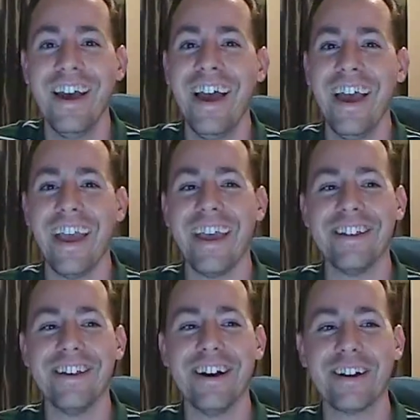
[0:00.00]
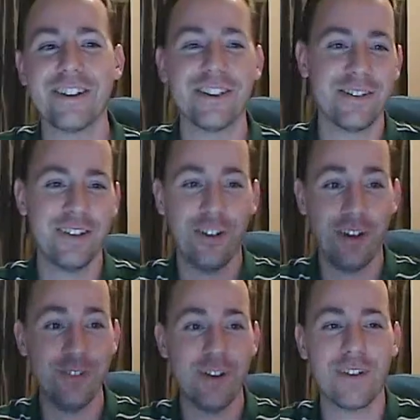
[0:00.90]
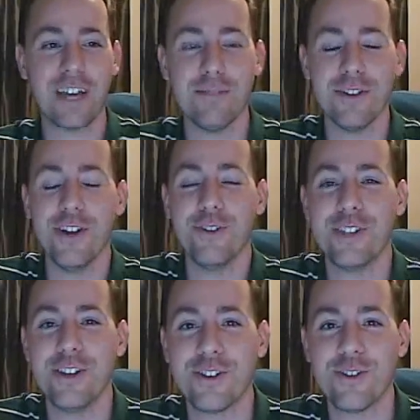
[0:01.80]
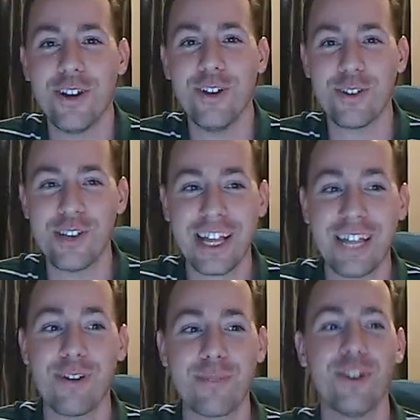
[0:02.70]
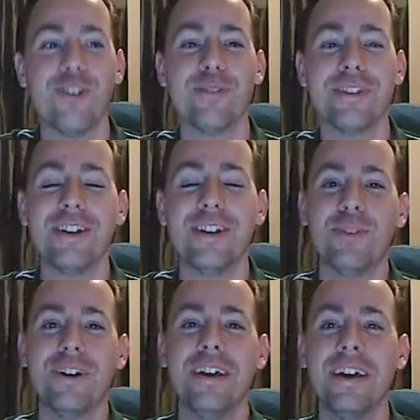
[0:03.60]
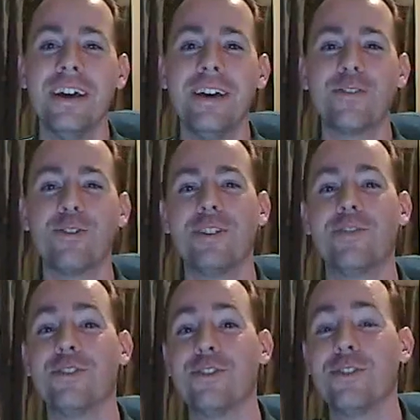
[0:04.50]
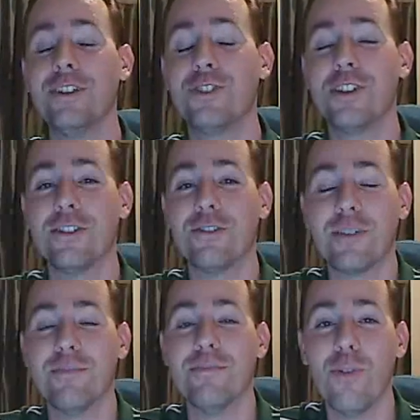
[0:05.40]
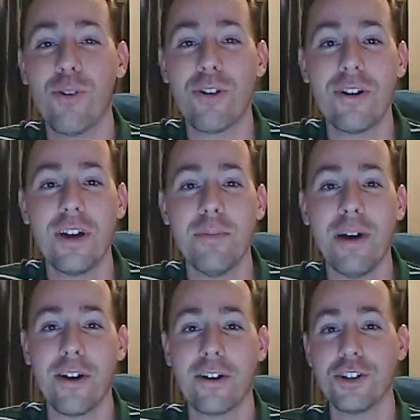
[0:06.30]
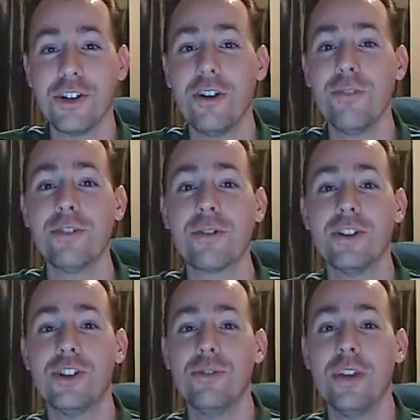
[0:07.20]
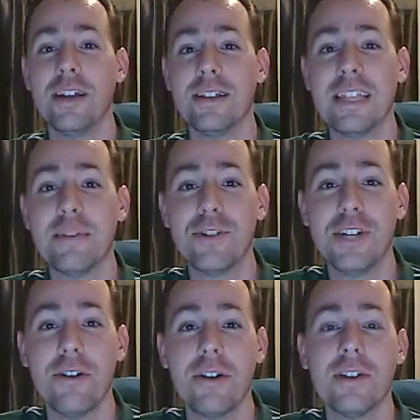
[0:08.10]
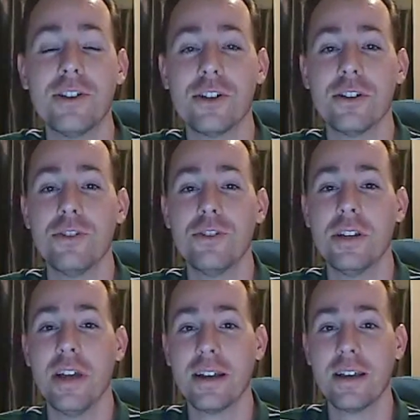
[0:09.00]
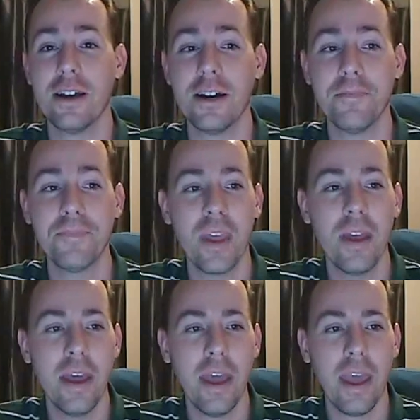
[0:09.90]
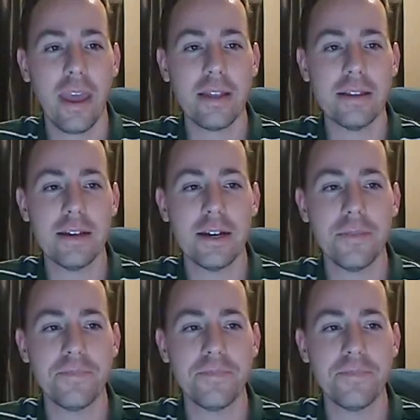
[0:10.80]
and because I do have a couple of notes there, so I know exactly where I'm going with this. But of course, if you're interested in learning more about our show, you can tune in at libertariansolution.com and